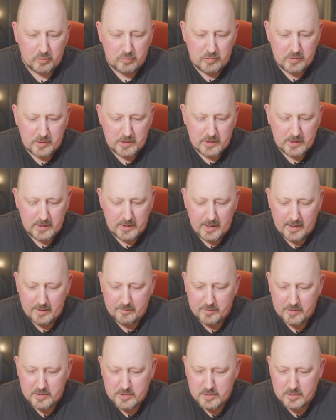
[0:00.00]
really
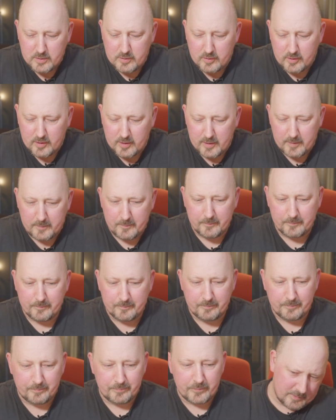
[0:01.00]
heavy duty.
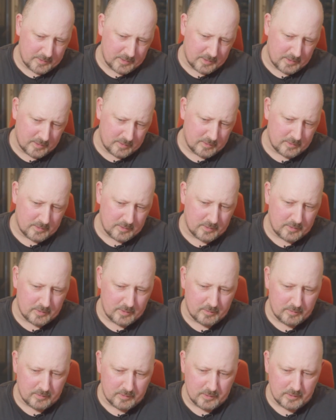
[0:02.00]
Let's
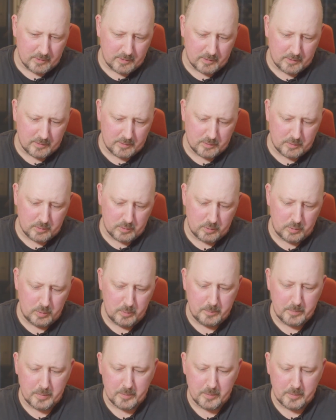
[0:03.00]
have a look. There